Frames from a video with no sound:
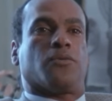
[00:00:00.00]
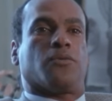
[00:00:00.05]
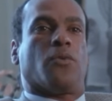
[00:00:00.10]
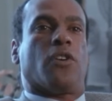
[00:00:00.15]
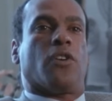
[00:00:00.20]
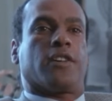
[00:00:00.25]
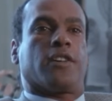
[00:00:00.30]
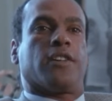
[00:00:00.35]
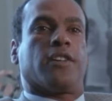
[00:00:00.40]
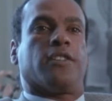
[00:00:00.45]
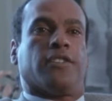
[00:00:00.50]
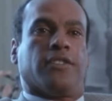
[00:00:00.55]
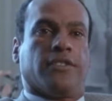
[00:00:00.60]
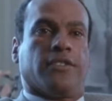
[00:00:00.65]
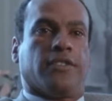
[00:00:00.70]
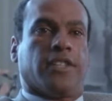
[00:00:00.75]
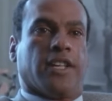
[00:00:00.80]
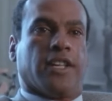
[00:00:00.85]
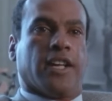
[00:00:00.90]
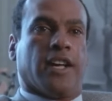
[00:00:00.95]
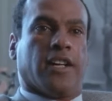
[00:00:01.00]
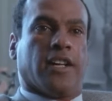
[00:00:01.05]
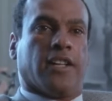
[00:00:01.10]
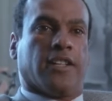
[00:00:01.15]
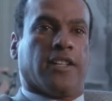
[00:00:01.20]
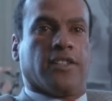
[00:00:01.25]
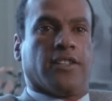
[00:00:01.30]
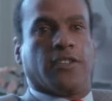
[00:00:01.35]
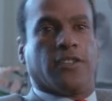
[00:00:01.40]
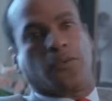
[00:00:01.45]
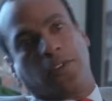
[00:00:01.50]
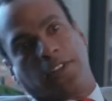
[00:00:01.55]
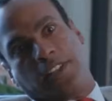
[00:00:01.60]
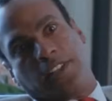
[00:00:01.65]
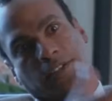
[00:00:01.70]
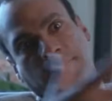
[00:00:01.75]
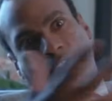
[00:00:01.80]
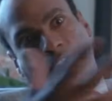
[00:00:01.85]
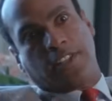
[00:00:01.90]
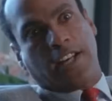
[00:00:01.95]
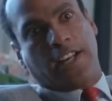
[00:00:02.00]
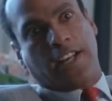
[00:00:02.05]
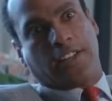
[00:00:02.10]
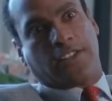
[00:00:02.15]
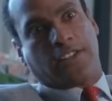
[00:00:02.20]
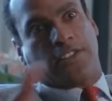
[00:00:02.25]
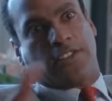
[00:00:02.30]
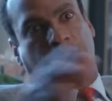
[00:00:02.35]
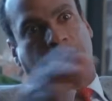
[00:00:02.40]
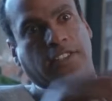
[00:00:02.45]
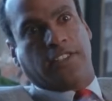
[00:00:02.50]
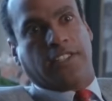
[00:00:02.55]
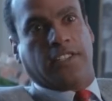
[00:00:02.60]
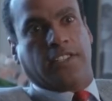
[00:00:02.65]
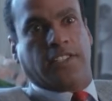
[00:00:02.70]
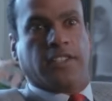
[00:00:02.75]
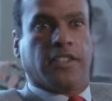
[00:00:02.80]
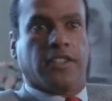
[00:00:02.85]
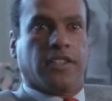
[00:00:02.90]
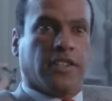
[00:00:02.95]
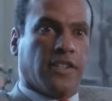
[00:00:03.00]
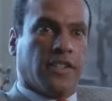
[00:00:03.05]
walking through the alley or whether he was actually